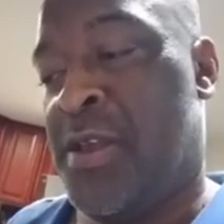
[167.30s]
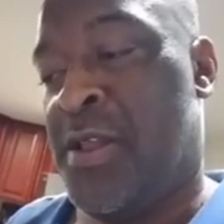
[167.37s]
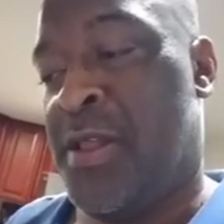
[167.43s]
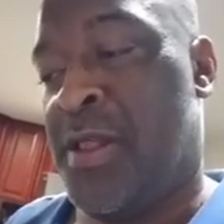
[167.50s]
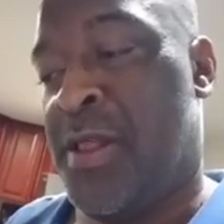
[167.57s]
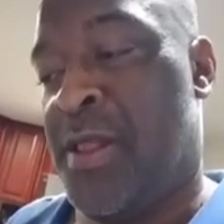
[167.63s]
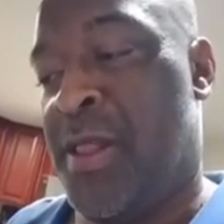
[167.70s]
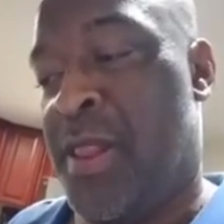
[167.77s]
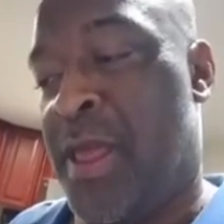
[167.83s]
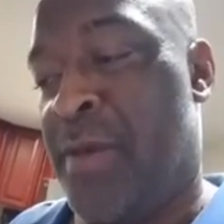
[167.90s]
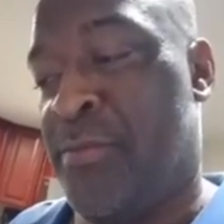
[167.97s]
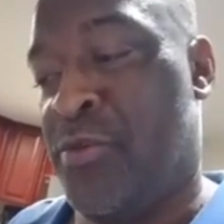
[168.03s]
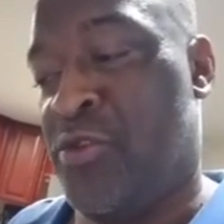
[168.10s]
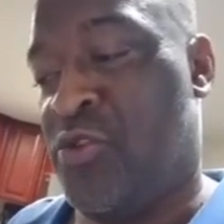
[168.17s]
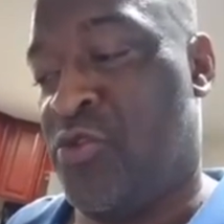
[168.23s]

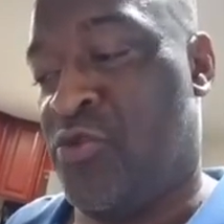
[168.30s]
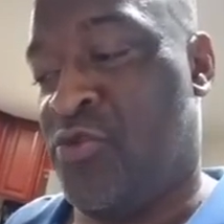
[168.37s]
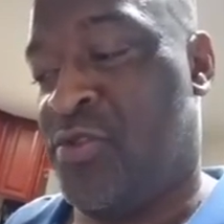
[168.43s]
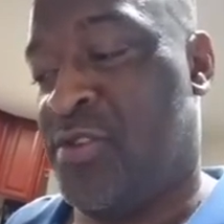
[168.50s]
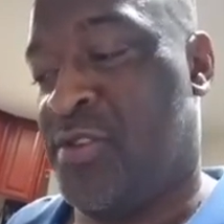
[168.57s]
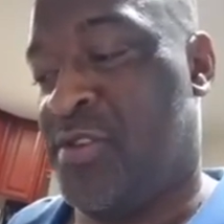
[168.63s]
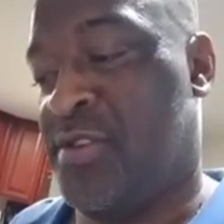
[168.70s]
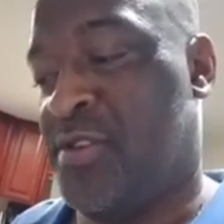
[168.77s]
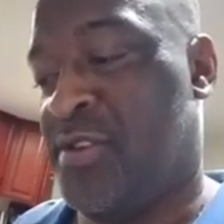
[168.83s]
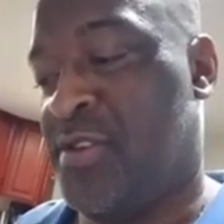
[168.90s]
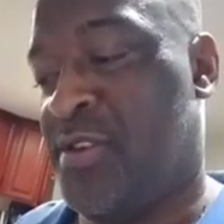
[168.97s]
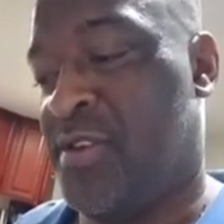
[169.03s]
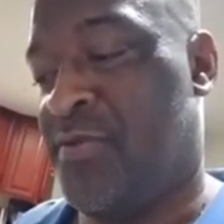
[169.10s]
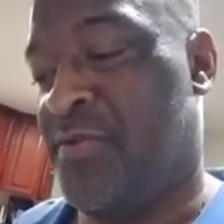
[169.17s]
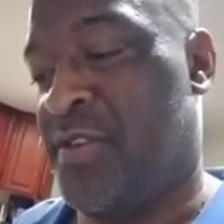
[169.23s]
lemon juice,
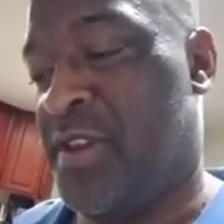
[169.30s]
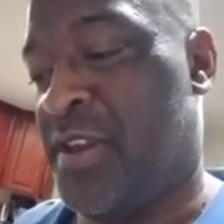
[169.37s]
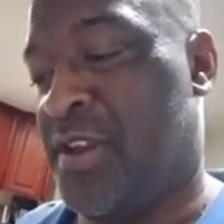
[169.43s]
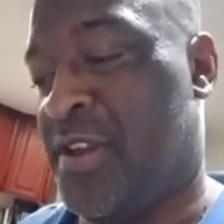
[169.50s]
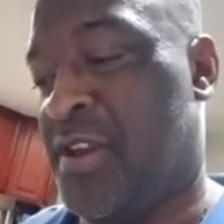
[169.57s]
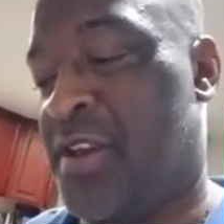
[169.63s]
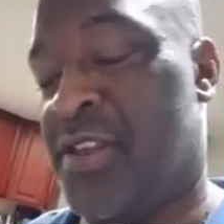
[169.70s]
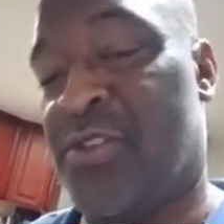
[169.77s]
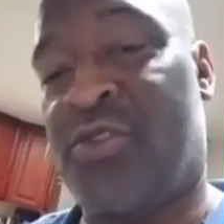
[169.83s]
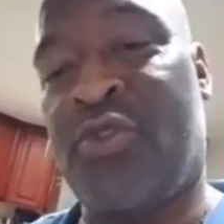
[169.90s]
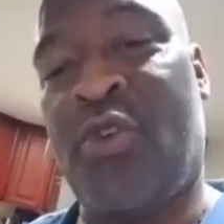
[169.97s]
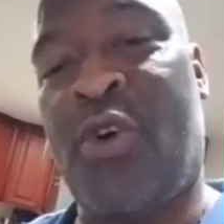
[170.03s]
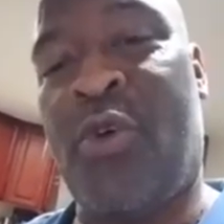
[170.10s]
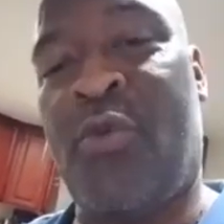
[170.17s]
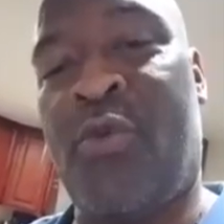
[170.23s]
vinegar, and
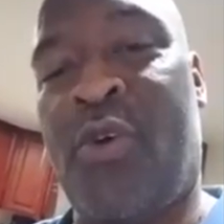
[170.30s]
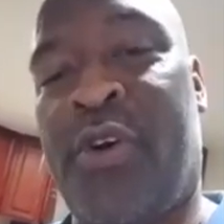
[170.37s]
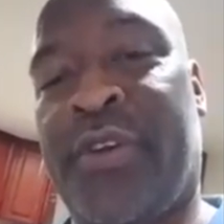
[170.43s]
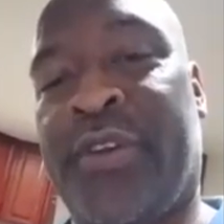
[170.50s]
salt water.